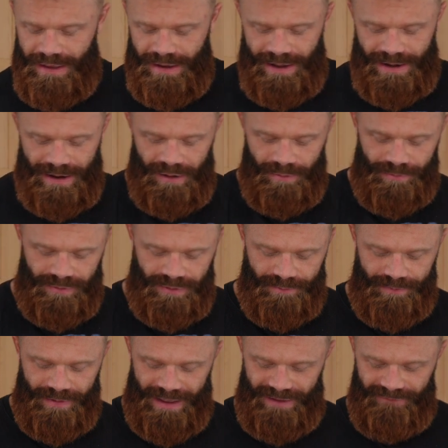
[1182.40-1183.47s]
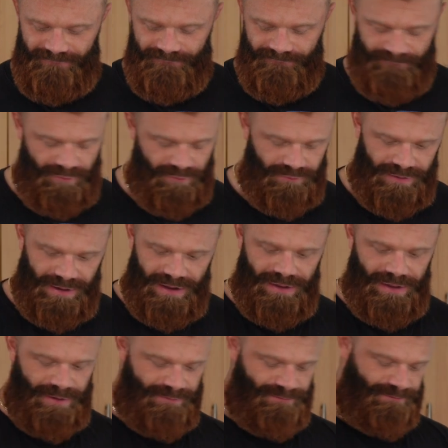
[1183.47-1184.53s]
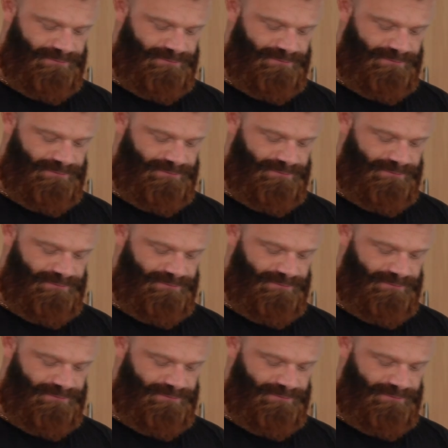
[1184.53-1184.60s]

and then I'll put the beef on the other.